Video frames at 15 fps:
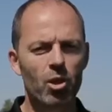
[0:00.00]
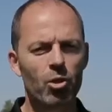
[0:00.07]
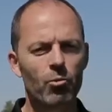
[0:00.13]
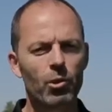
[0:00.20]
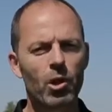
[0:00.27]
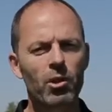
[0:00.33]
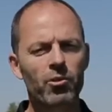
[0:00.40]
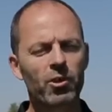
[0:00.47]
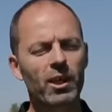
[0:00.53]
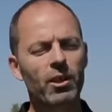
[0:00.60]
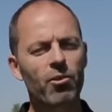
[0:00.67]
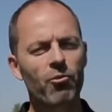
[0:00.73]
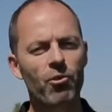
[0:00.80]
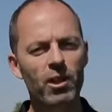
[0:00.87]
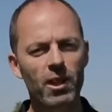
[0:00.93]
You will also get
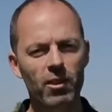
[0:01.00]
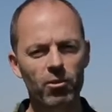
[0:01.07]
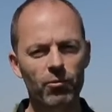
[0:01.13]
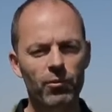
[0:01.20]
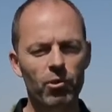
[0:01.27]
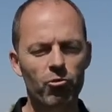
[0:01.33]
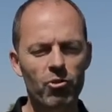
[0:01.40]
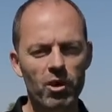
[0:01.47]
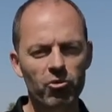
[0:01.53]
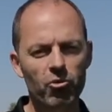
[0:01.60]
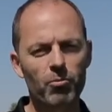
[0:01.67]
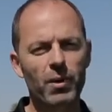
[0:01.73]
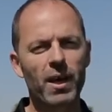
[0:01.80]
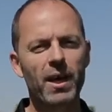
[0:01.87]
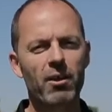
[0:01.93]
three days of
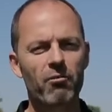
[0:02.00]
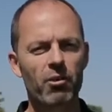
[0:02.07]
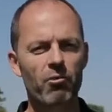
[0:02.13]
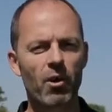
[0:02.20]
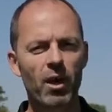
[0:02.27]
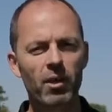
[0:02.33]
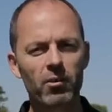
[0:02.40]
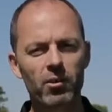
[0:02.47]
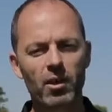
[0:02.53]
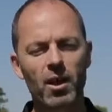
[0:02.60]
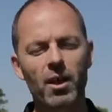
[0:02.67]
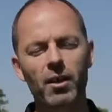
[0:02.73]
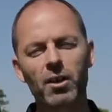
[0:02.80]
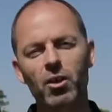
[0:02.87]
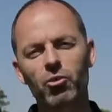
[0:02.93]
instruction by Henry Rice,
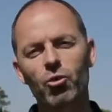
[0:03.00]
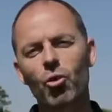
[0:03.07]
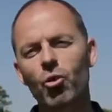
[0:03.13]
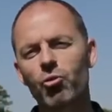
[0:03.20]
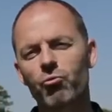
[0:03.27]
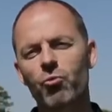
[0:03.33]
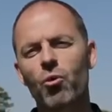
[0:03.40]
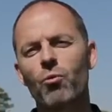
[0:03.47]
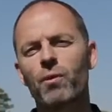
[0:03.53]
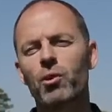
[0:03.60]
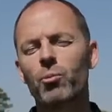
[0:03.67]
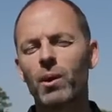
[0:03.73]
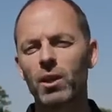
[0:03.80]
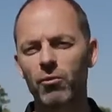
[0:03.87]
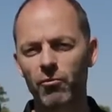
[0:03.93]
Annika's coach for over
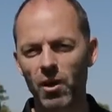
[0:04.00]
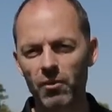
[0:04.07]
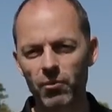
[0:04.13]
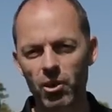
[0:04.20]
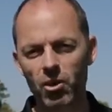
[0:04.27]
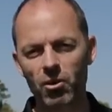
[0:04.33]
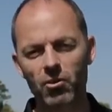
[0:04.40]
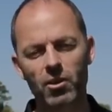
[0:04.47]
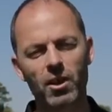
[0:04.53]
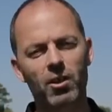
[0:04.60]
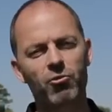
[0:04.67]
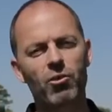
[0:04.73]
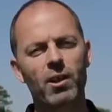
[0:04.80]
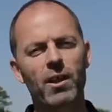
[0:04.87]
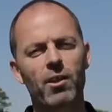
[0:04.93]
twenty-five years,
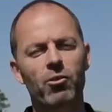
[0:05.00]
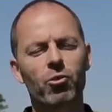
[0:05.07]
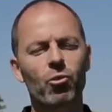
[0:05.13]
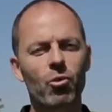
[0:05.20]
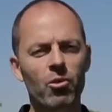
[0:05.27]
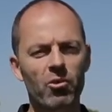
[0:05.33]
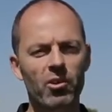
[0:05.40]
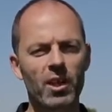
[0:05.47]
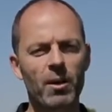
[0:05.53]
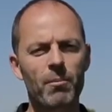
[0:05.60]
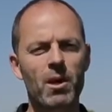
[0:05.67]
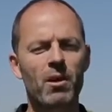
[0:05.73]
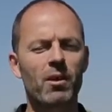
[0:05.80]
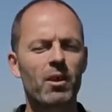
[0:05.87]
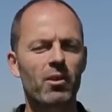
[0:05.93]
and Charlotta Sorenstam,
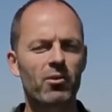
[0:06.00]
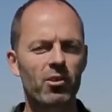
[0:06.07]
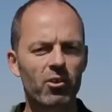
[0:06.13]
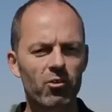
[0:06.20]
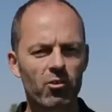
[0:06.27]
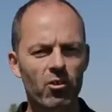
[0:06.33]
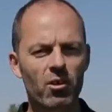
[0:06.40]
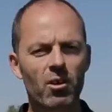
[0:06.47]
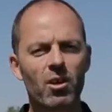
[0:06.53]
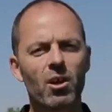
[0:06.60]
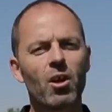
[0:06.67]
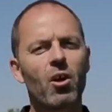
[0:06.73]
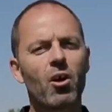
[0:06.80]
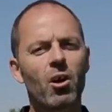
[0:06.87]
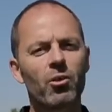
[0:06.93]
Annika's sister,
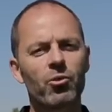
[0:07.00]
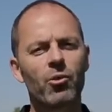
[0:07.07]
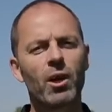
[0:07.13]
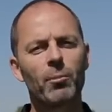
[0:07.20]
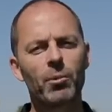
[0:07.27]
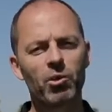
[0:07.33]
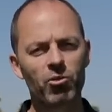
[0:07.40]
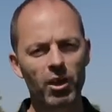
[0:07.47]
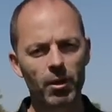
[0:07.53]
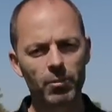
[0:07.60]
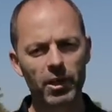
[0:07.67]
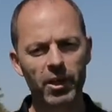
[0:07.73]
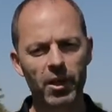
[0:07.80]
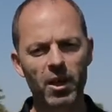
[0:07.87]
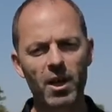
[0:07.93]
also L P G A
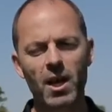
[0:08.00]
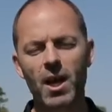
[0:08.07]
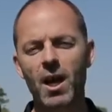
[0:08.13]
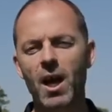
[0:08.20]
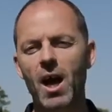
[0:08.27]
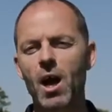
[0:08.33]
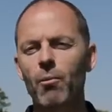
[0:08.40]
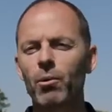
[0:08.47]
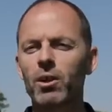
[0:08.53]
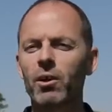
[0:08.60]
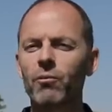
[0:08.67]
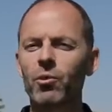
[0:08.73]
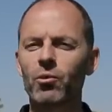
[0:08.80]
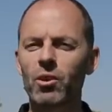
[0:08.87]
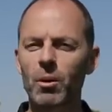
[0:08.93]
player. I will
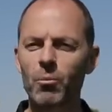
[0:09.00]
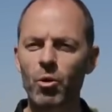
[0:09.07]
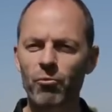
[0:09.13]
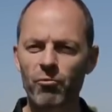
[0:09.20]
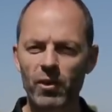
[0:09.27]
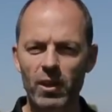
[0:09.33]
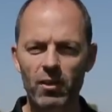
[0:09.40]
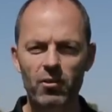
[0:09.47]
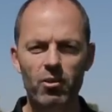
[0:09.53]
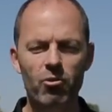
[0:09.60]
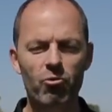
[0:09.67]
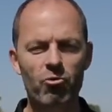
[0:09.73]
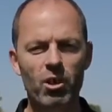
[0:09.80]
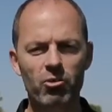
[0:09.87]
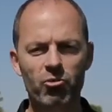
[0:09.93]
give you some more fitness
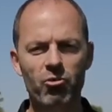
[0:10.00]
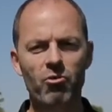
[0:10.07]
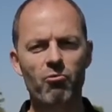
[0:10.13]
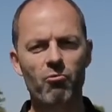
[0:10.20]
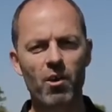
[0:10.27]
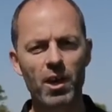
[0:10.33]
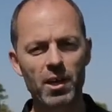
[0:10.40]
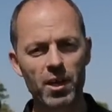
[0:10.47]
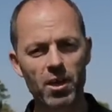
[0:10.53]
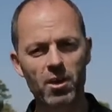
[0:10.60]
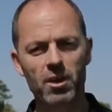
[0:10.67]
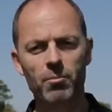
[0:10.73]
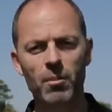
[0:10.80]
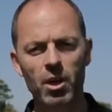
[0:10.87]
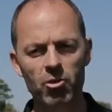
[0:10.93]
instruction right here
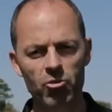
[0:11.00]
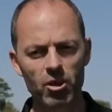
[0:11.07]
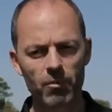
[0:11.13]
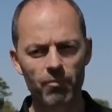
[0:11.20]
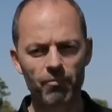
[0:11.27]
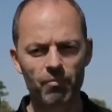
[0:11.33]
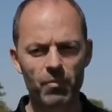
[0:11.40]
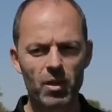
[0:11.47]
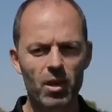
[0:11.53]
at my gym.